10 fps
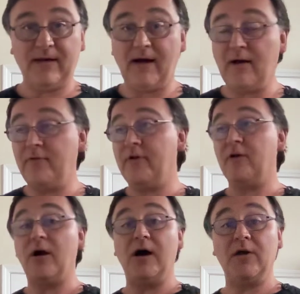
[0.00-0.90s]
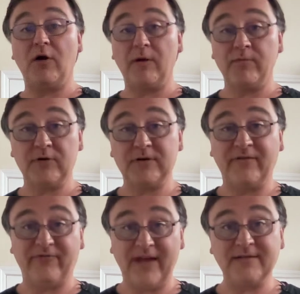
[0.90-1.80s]
on their unarmored
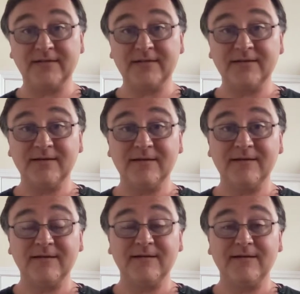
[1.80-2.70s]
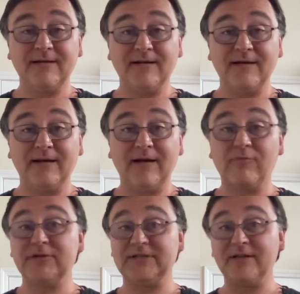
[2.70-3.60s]
defense a
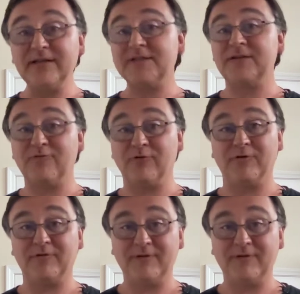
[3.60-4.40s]
resiliency rune.